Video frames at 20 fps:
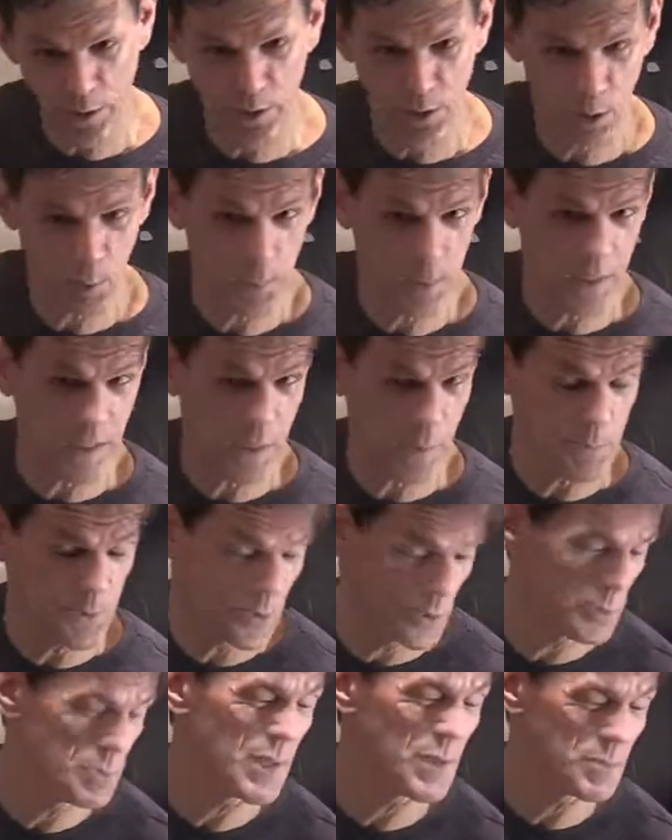of the pickups,
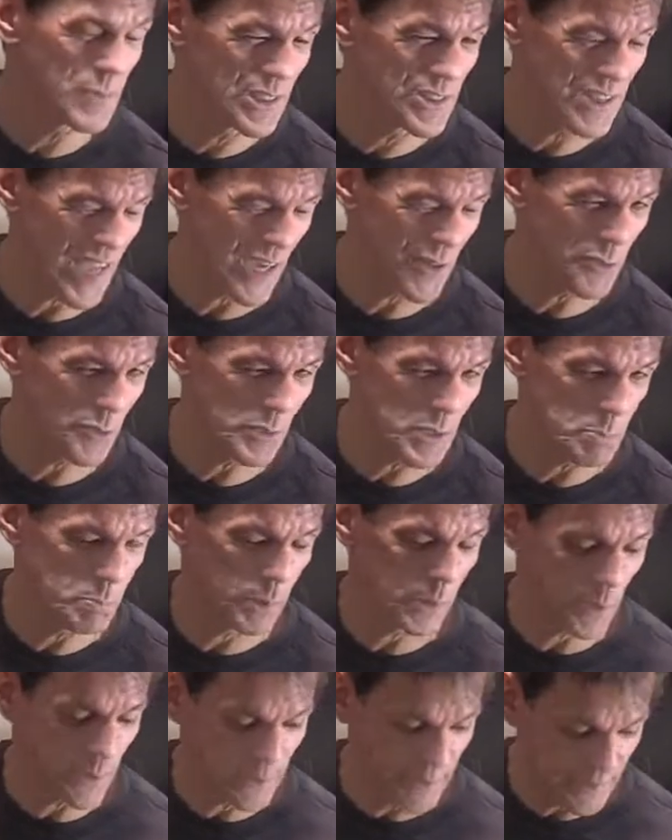so that means actually
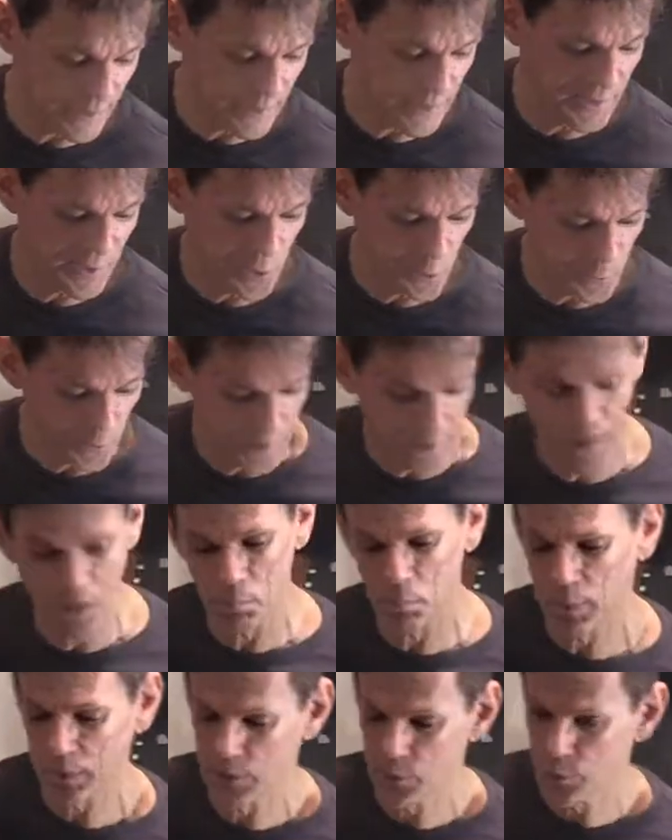plugging it into an
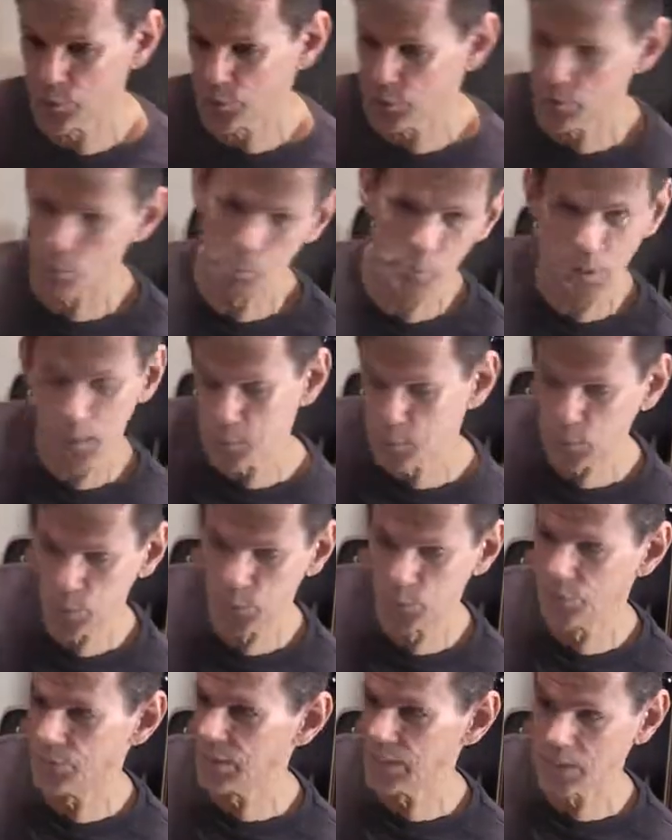amp. I know there's some people who
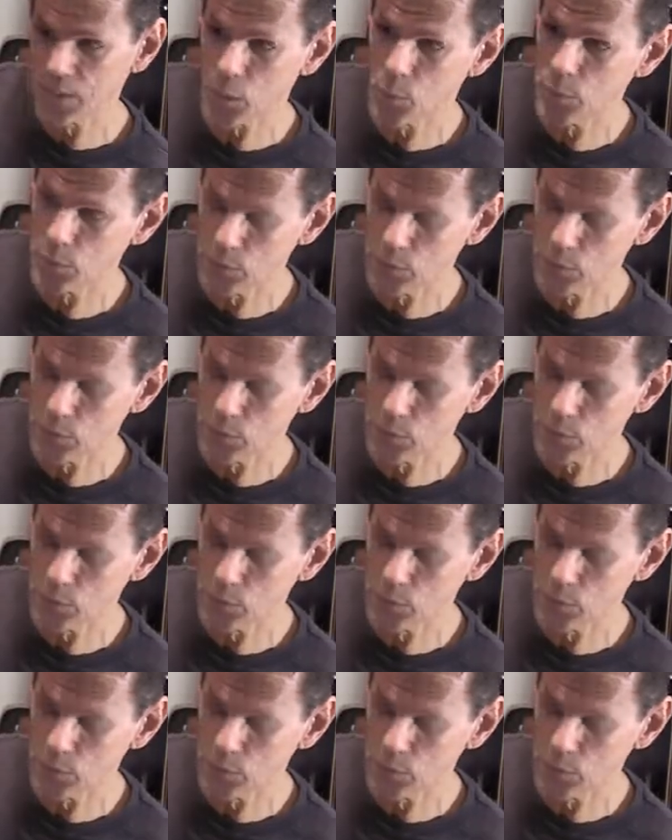think, oh, it